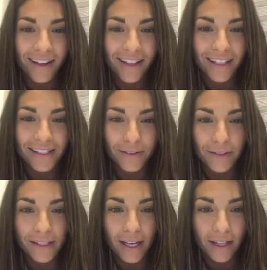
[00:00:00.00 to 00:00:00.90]
That's so
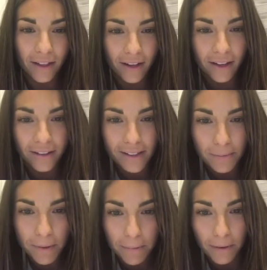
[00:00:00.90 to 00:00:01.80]
exciting. Look at all these
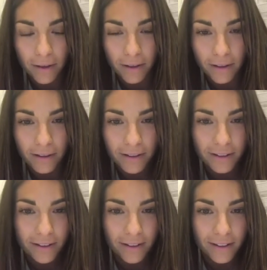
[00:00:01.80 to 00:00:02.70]
people.
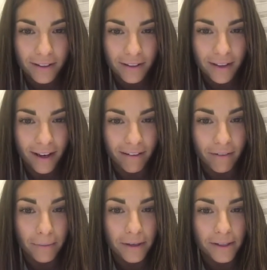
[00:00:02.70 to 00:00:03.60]

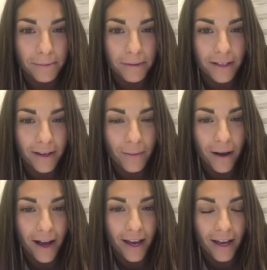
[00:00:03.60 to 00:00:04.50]
Everybody's pretty
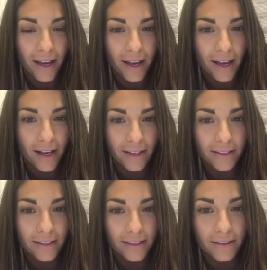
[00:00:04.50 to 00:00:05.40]
quiet.
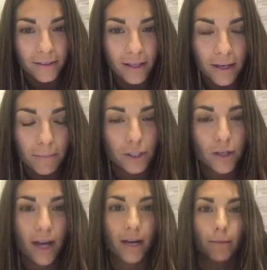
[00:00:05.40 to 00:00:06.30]
Put
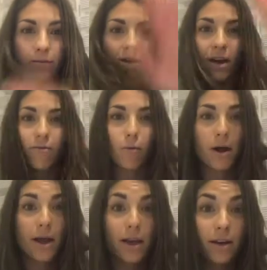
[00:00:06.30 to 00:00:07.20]
your hand up if you have
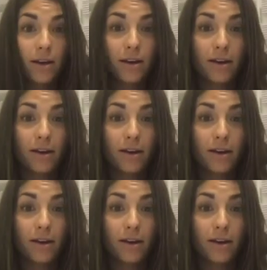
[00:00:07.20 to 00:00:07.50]
wine.